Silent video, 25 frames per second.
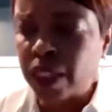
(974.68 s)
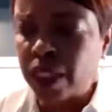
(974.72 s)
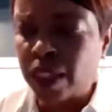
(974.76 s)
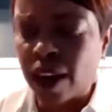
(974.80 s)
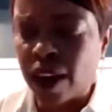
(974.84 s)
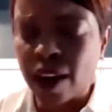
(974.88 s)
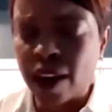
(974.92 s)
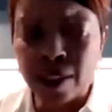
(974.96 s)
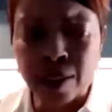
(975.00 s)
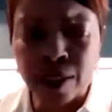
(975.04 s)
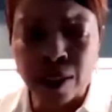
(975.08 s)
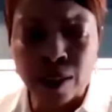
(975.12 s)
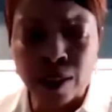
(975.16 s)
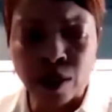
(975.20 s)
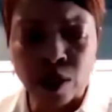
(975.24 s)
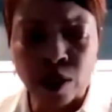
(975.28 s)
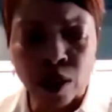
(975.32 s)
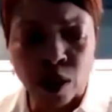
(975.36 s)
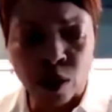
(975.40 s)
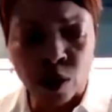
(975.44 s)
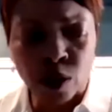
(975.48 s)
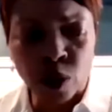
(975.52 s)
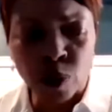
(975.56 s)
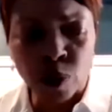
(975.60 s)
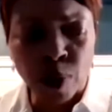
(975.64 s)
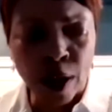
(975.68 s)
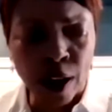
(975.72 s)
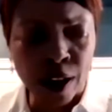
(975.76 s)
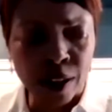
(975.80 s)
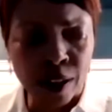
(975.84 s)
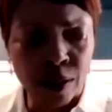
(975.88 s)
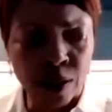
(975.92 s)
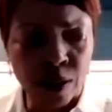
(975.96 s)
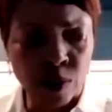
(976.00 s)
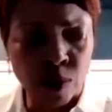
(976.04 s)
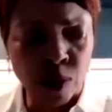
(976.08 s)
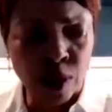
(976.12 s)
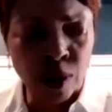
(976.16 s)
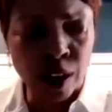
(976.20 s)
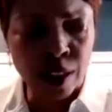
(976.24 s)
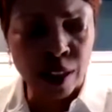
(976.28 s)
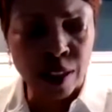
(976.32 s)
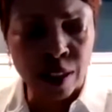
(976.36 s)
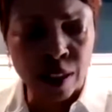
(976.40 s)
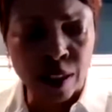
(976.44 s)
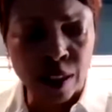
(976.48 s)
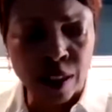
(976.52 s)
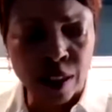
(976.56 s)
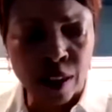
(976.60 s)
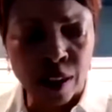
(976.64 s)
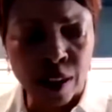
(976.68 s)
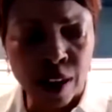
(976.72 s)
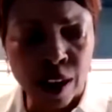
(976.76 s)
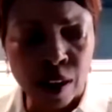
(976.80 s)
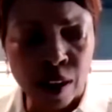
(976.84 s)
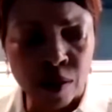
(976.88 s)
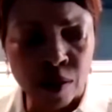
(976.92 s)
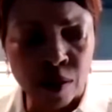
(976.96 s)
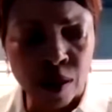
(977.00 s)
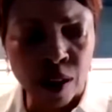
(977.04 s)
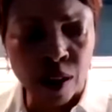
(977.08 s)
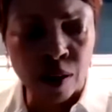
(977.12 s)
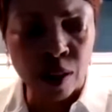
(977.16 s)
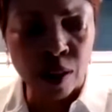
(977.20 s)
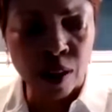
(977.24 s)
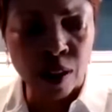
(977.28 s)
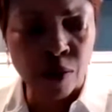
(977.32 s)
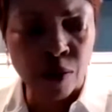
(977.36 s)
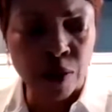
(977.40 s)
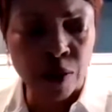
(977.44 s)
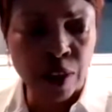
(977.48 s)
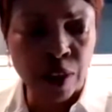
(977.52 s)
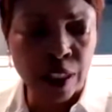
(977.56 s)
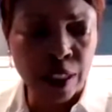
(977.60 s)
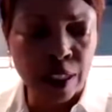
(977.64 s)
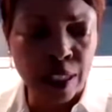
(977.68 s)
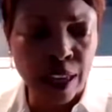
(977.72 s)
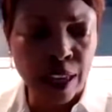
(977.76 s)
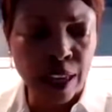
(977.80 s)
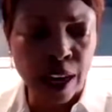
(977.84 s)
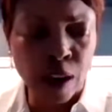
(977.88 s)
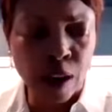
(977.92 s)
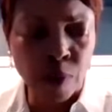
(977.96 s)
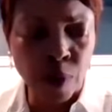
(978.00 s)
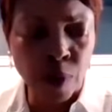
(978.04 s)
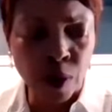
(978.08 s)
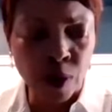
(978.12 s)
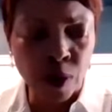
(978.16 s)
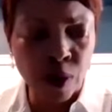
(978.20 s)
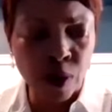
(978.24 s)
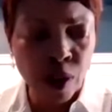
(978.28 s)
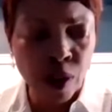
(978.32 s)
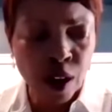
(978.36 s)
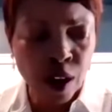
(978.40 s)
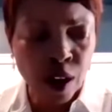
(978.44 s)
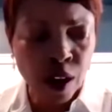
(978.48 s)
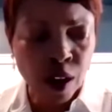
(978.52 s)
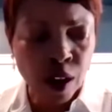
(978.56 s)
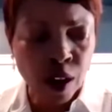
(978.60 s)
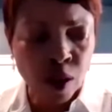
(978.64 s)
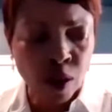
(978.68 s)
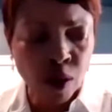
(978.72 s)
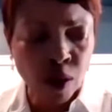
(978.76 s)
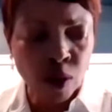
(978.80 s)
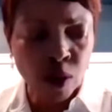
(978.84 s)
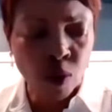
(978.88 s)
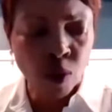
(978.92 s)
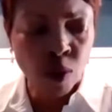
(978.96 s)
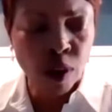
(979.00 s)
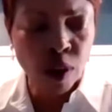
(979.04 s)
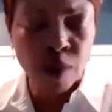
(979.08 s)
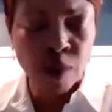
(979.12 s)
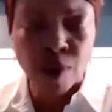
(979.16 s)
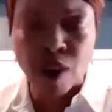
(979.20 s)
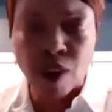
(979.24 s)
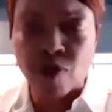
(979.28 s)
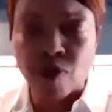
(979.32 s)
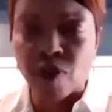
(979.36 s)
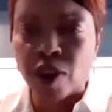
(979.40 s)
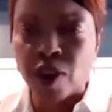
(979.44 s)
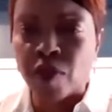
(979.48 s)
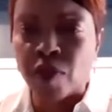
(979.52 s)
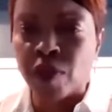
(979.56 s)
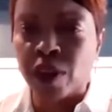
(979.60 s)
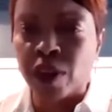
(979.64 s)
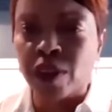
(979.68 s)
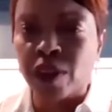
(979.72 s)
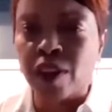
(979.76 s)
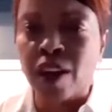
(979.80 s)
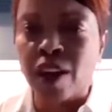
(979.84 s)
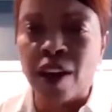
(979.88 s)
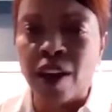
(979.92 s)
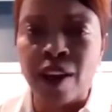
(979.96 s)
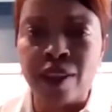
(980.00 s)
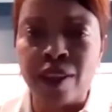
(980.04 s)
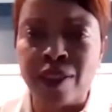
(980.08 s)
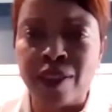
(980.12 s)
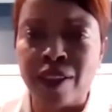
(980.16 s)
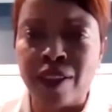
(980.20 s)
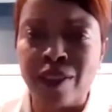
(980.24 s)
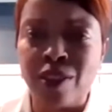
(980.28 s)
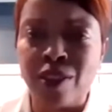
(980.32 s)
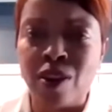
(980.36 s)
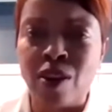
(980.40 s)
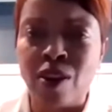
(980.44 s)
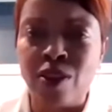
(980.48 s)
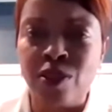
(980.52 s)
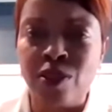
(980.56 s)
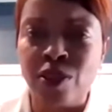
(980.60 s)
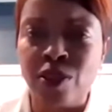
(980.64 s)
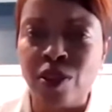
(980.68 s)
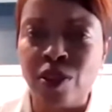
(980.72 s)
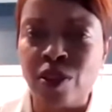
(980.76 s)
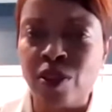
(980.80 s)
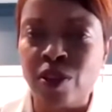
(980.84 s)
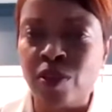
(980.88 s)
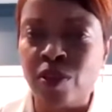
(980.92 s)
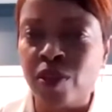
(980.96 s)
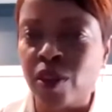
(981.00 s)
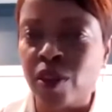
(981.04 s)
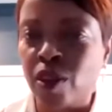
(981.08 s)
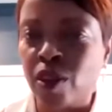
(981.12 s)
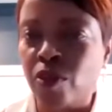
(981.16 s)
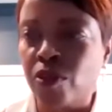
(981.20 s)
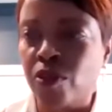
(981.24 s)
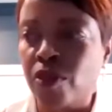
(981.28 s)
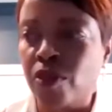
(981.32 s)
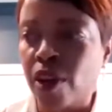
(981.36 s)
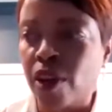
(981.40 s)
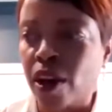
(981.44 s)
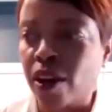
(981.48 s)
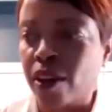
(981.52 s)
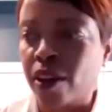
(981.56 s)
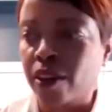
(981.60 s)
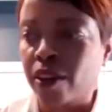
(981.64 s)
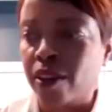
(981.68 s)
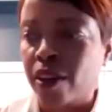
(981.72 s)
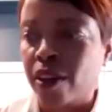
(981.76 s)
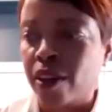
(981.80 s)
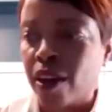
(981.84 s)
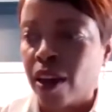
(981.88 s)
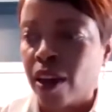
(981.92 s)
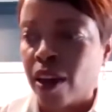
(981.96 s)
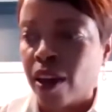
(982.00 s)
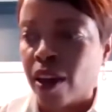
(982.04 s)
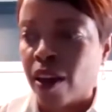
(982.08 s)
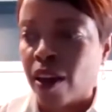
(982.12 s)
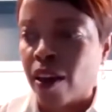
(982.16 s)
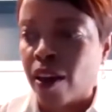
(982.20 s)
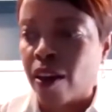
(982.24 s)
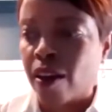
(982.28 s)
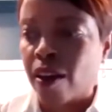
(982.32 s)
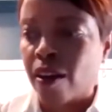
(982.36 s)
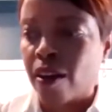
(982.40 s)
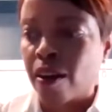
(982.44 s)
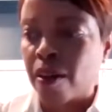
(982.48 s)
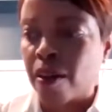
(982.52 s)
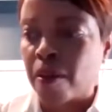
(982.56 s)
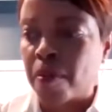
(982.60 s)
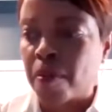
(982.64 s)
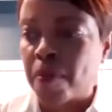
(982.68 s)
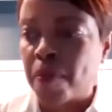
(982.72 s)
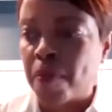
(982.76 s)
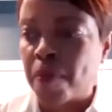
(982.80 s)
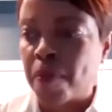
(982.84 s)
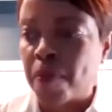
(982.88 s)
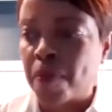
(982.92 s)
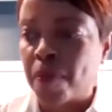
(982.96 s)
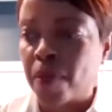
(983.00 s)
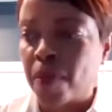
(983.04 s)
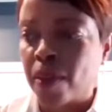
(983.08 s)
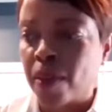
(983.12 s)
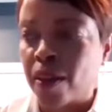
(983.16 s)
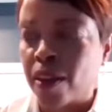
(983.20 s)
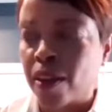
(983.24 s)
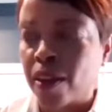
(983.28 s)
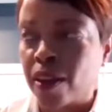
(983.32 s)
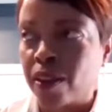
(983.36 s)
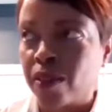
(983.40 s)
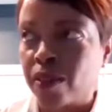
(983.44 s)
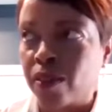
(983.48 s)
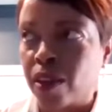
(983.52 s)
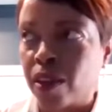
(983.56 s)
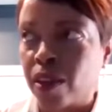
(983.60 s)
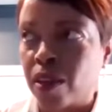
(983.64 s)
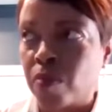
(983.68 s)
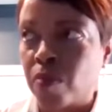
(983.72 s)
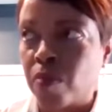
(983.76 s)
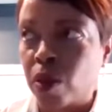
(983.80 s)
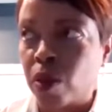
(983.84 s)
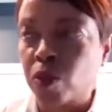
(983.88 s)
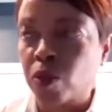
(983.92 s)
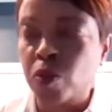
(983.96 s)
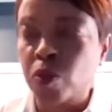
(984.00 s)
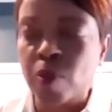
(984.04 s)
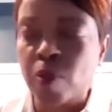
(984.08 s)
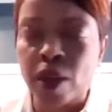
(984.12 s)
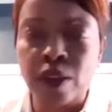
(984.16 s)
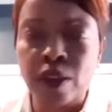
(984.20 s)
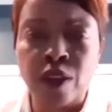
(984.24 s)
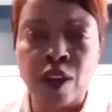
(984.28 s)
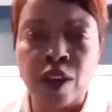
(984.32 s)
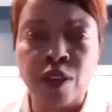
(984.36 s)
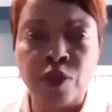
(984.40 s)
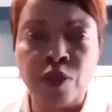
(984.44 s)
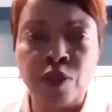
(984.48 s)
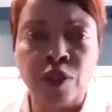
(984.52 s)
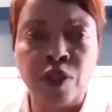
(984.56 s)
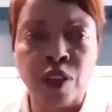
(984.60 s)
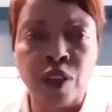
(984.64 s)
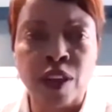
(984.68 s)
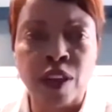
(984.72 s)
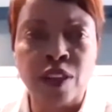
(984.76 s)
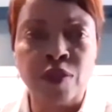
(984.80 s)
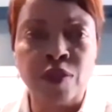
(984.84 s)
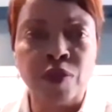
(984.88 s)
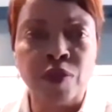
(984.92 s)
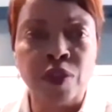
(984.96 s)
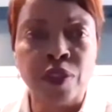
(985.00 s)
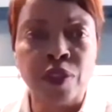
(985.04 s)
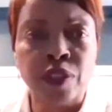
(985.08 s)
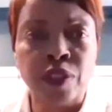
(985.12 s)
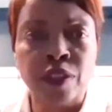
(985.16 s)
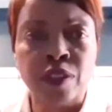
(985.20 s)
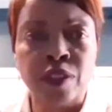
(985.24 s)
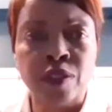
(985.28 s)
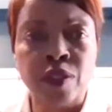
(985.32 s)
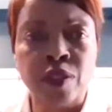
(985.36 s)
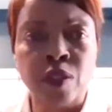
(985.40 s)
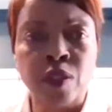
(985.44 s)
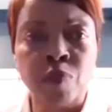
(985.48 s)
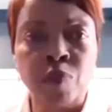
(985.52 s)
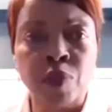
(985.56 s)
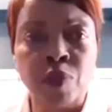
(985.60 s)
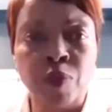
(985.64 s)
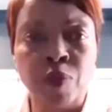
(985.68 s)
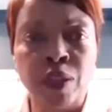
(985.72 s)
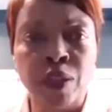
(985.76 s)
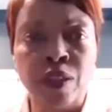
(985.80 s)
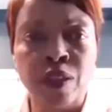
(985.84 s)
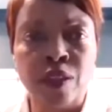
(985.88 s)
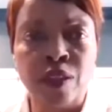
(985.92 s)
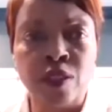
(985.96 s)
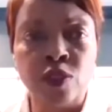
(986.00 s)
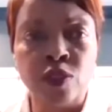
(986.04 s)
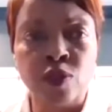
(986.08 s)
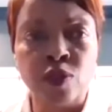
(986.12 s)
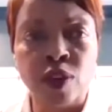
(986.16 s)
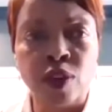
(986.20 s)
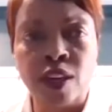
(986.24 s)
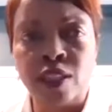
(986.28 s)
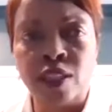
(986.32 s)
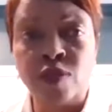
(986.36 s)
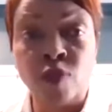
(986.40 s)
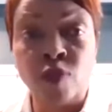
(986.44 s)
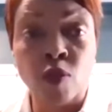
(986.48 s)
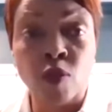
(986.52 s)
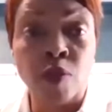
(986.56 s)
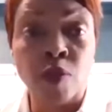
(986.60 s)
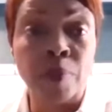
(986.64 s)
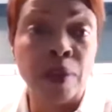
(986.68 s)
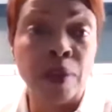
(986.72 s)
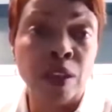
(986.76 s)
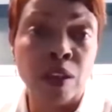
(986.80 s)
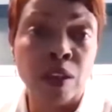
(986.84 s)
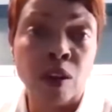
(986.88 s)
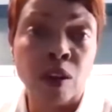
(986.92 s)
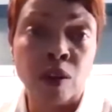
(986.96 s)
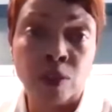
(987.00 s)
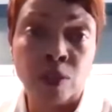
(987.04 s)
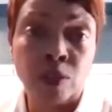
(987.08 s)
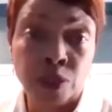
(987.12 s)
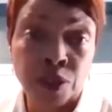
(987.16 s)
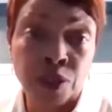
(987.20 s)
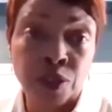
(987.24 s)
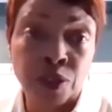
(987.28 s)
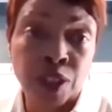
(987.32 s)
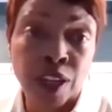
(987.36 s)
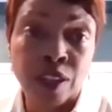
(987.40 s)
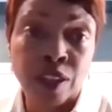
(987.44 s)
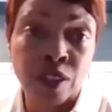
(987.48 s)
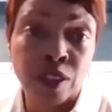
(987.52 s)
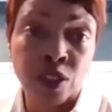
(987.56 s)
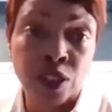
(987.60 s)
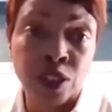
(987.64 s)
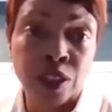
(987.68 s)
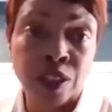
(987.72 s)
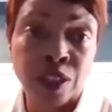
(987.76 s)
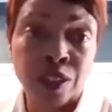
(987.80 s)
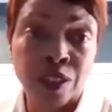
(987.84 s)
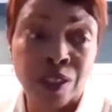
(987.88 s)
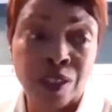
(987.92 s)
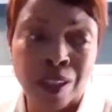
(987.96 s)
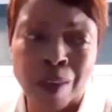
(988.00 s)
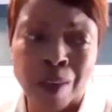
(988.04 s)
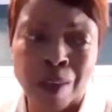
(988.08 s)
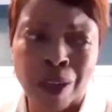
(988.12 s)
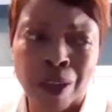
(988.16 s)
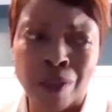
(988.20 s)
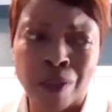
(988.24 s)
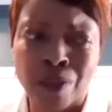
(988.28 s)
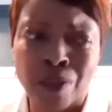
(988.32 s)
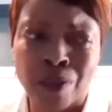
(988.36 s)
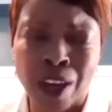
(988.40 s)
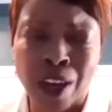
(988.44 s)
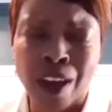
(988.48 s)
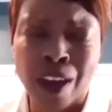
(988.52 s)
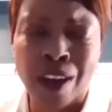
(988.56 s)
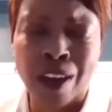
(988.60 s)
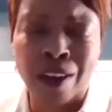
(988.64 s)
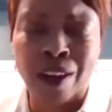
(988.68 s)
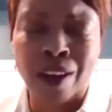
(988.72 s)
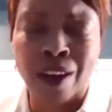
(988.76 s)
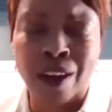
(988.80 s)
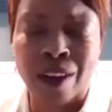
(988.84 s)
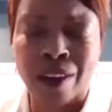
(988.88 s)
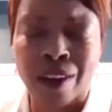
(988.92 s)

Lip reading: kind of still goes back to what I said. I'll give you an example. One of my favorite clients, I talked to her the other night. And most of my clients were clients for years, simply because transforming a culture takes years. I mean, you can't